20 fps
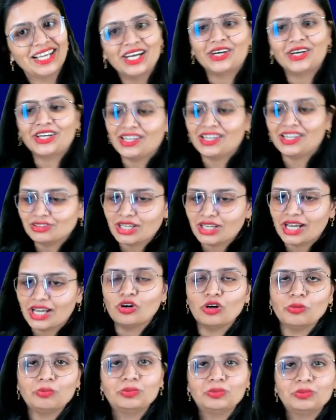Okay, so I
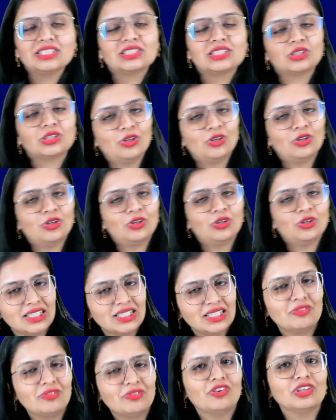hope this
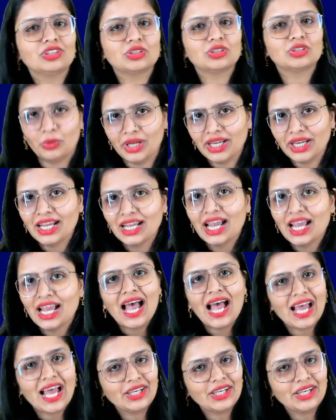concept was quick
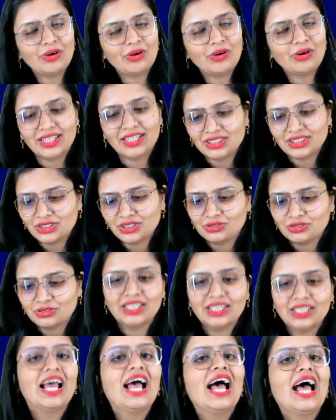and you understood
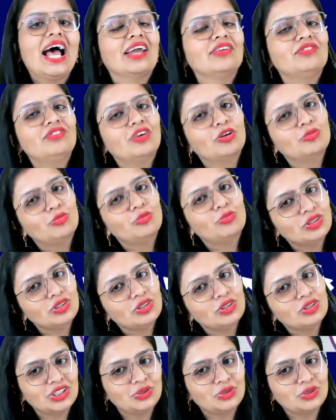it. And for more
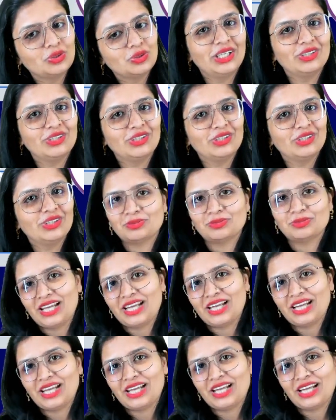such videos,
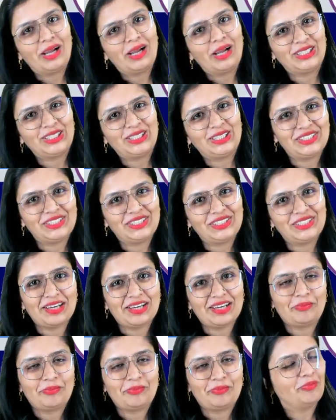subscribe to BYJU'S Exam
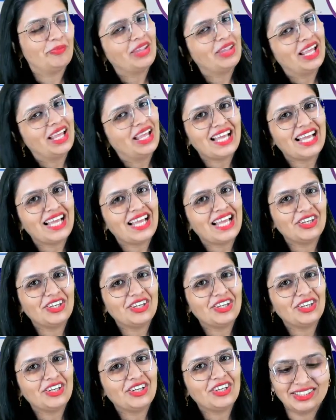Prep. Thank you,
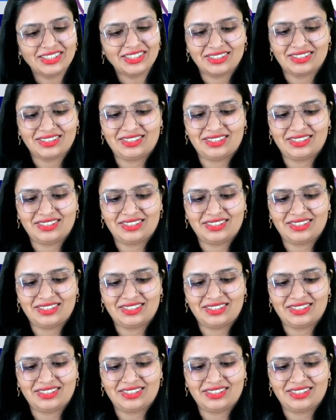everyone.